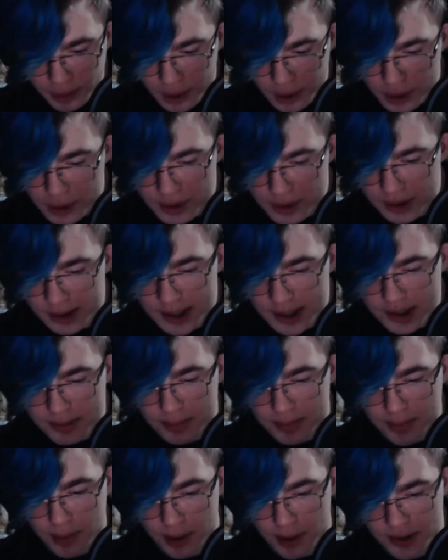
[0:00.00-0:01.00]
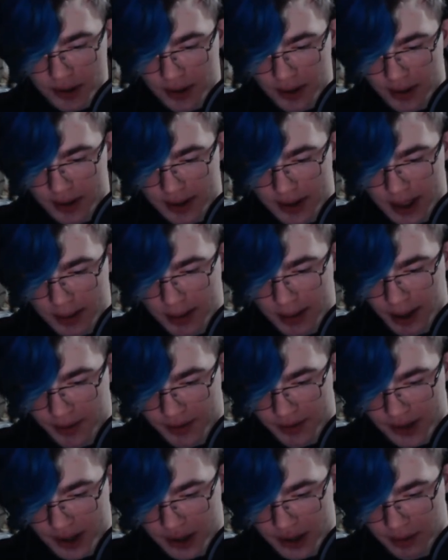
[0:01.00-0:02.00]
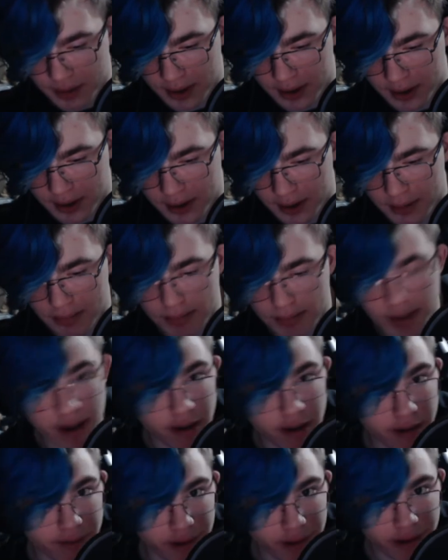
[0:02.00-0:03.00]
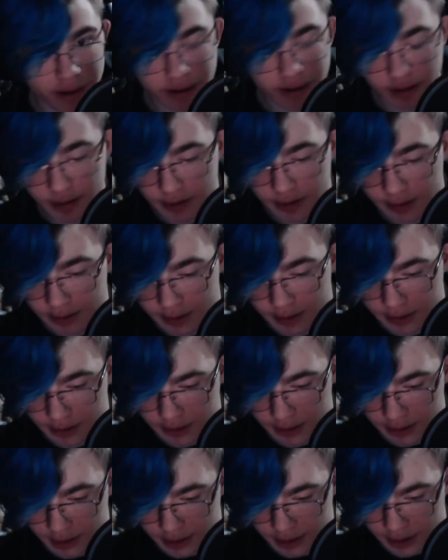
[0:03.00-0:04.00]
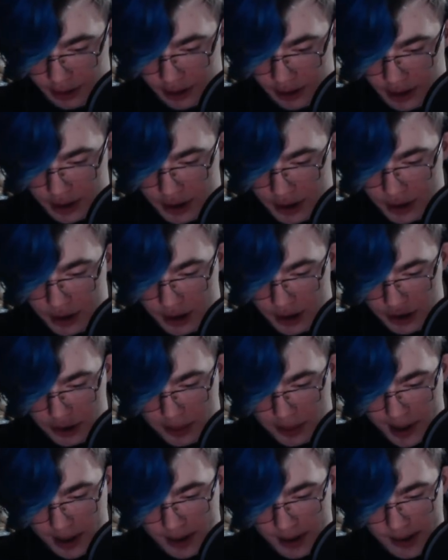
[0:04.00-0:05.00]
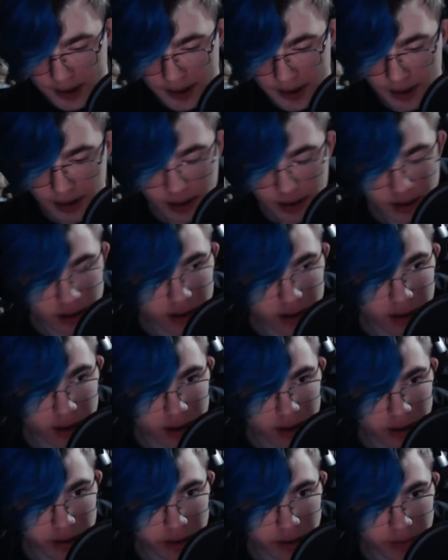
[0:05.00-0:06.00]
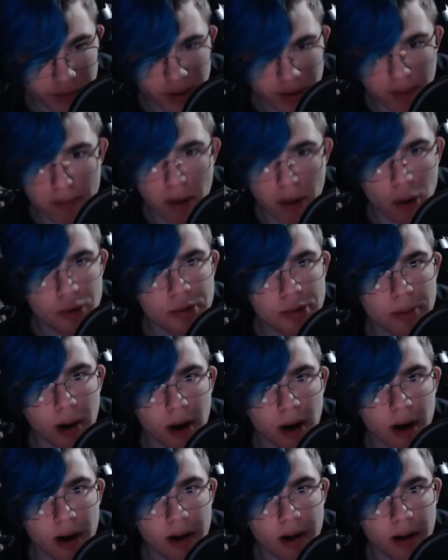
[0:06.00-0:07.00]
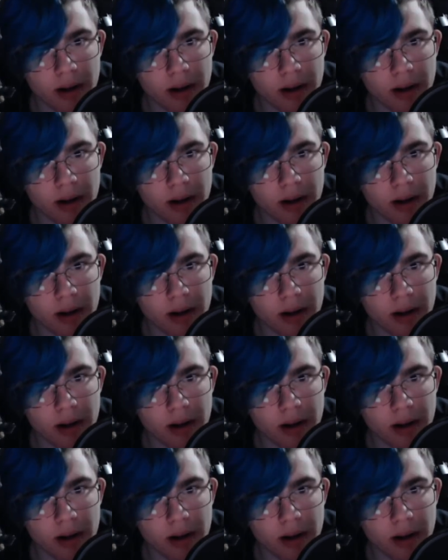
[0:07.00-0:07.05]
Who's the last person you had a deep conversation with? My girlfriend. Do you trust your parents? For the most part.